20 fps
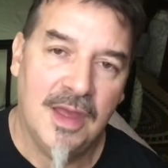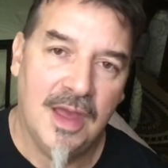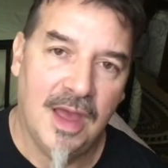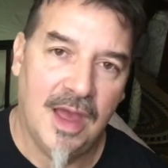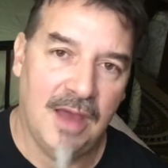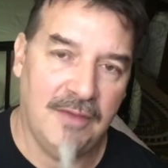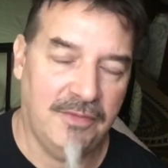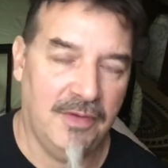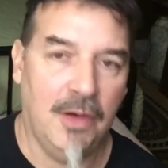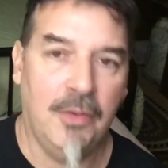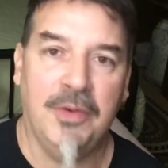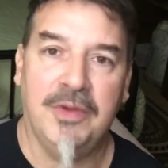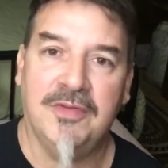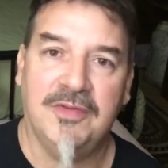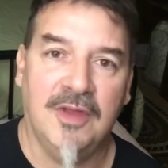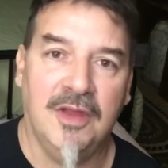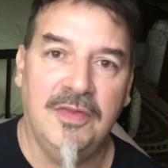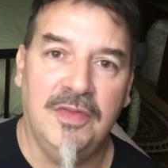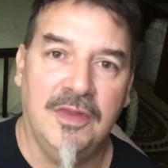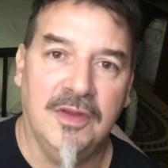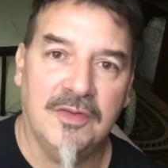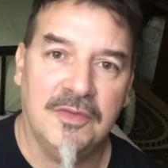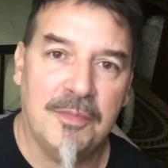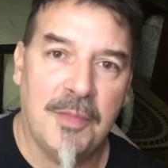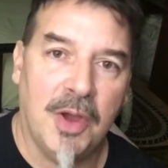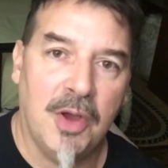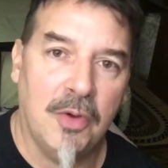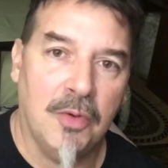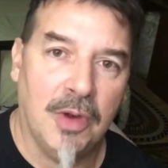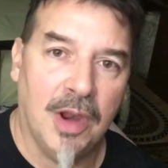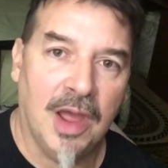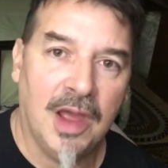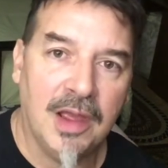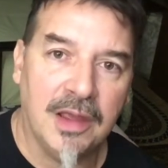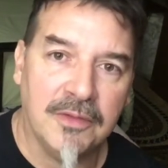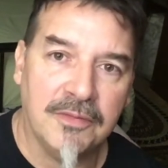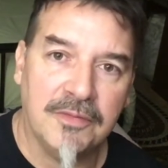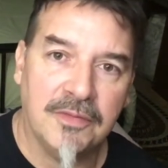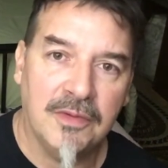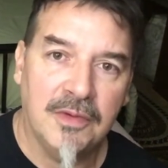I've always done this my whole
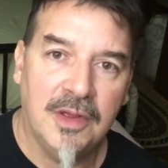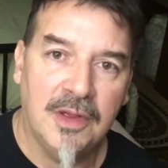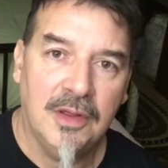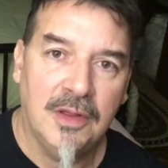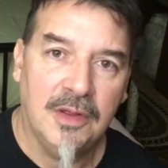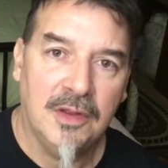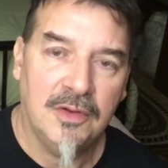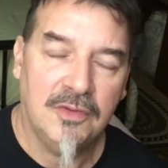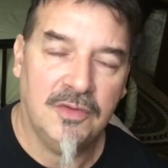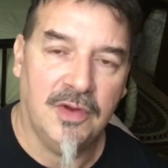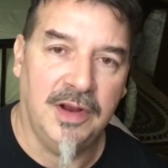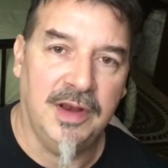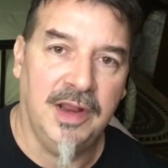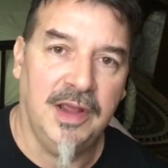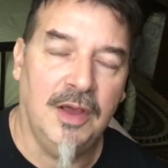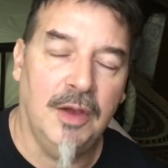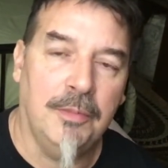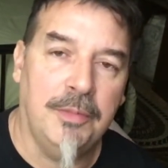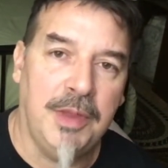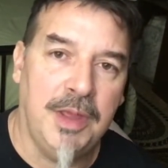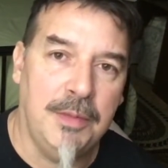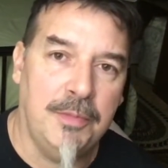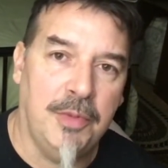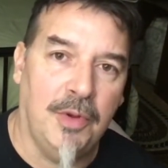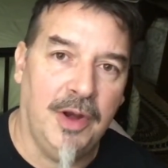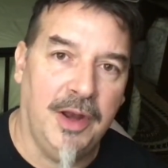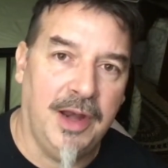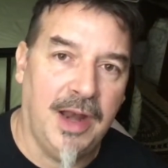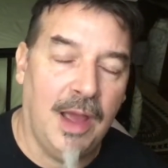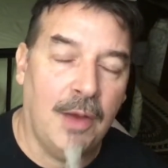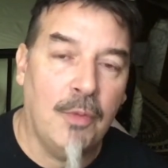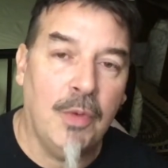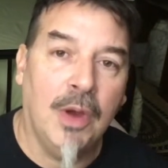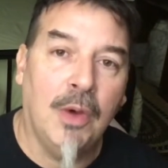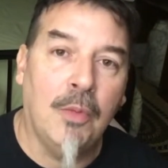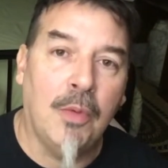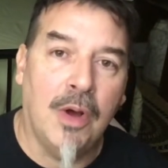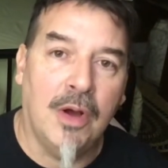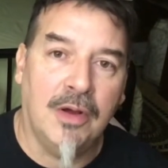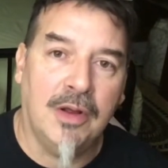life, trying to help people. And I will
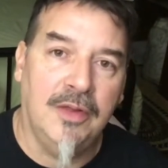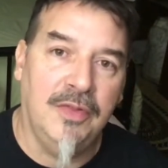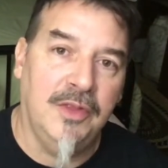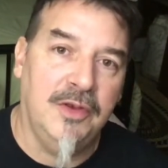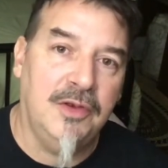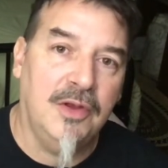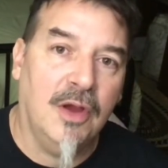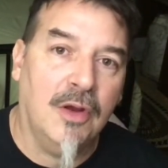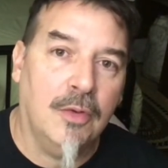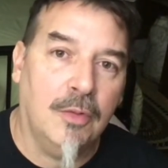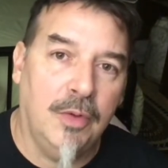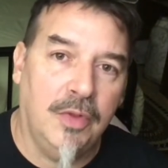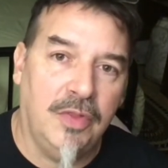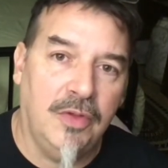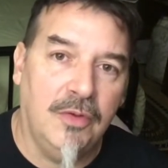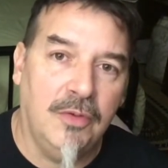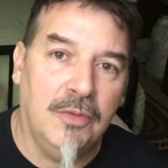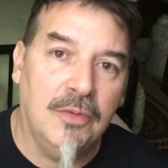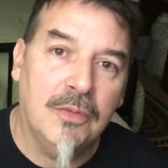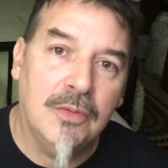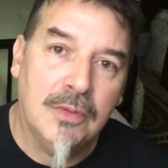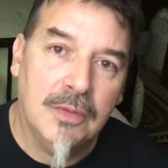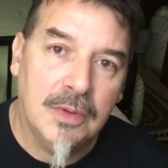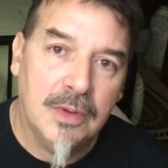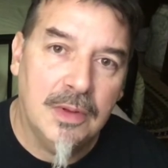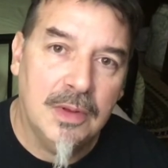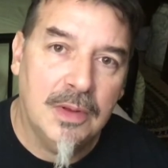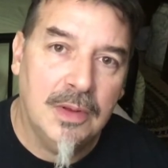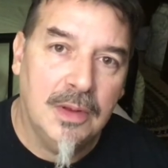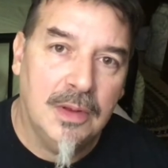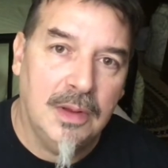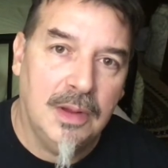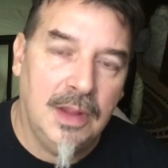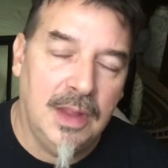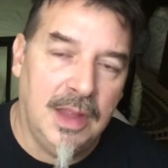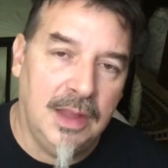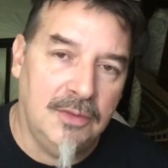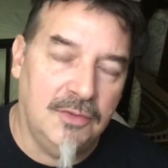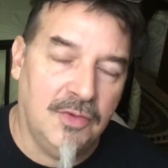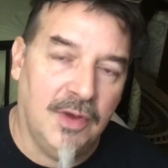walk in the dark with you
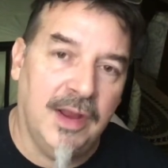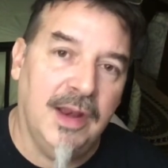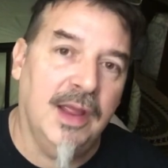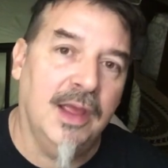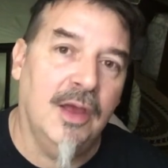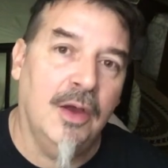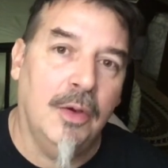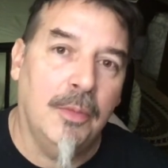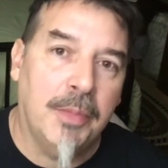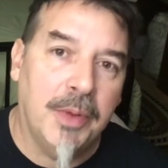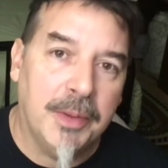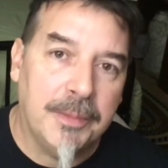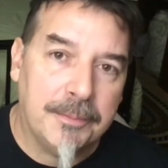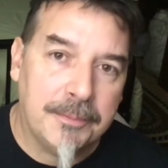and try to help.